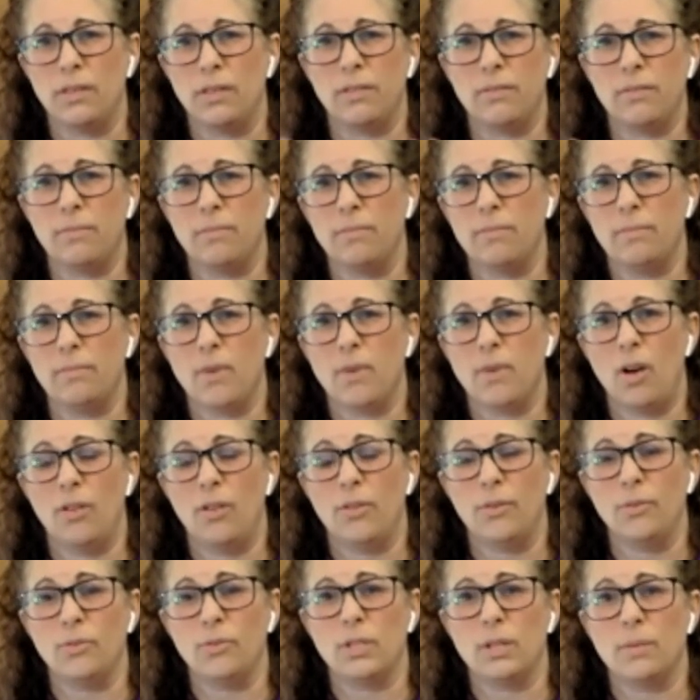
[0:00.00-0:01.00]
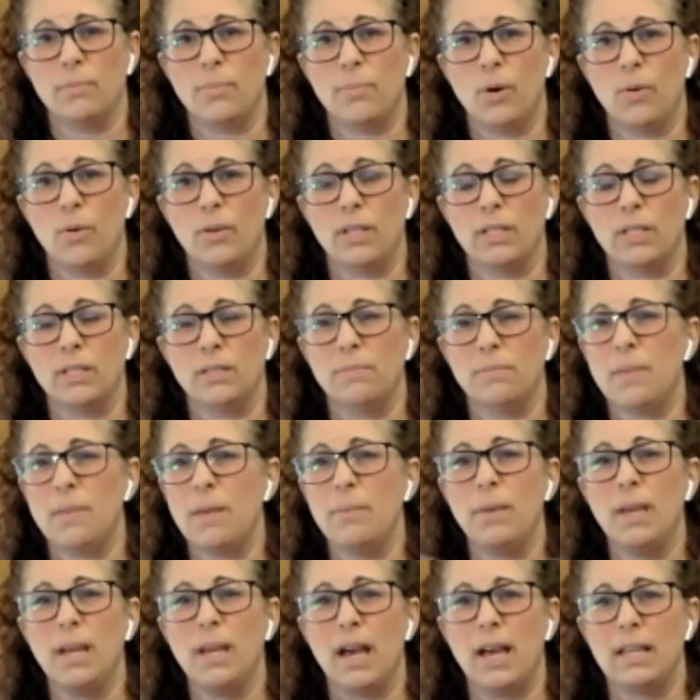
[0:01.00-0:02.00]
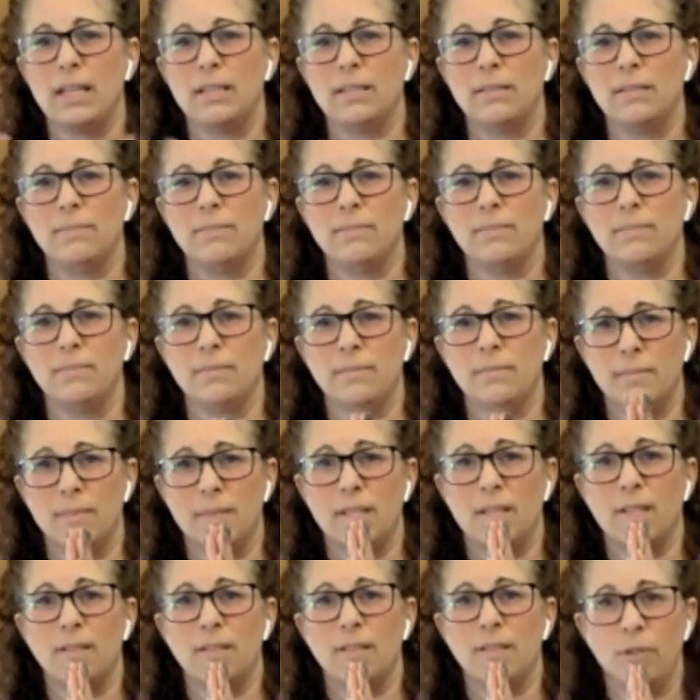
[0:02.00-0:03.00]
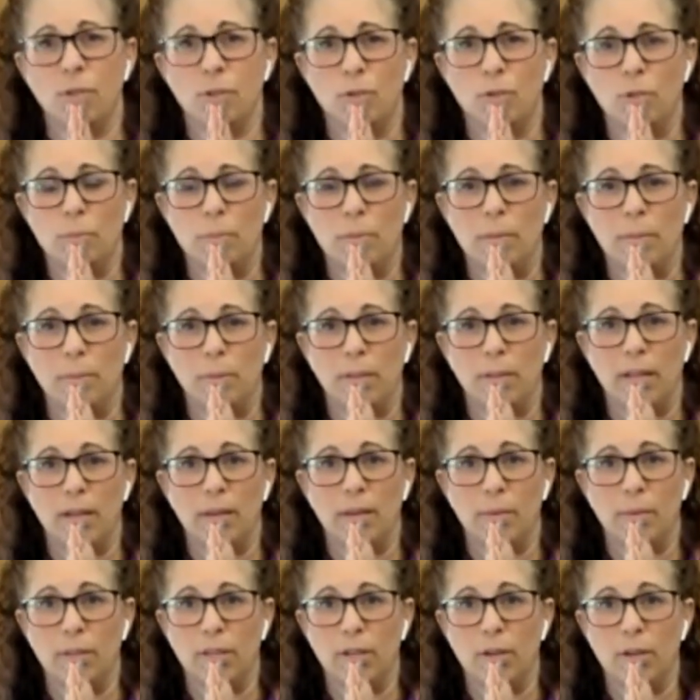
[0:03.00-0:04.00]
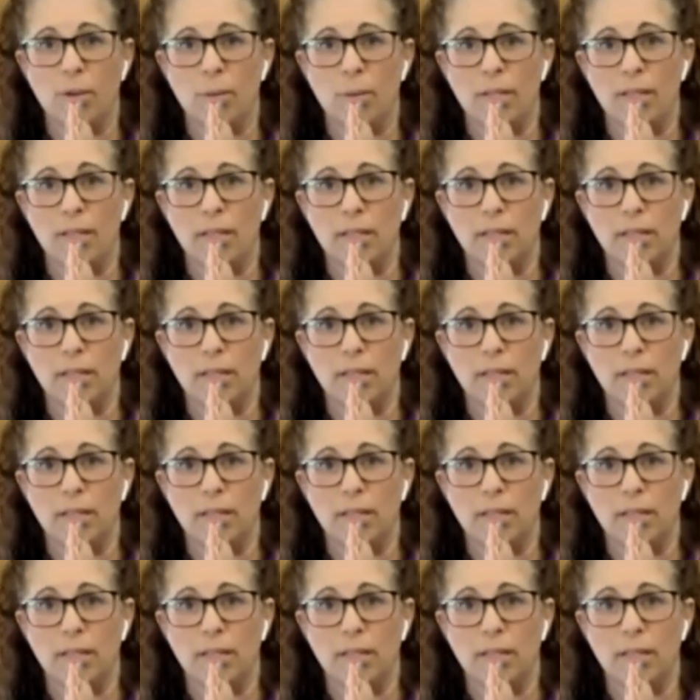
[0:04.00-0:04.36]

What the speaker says: with all those components. Maybe I confused people. I really hope.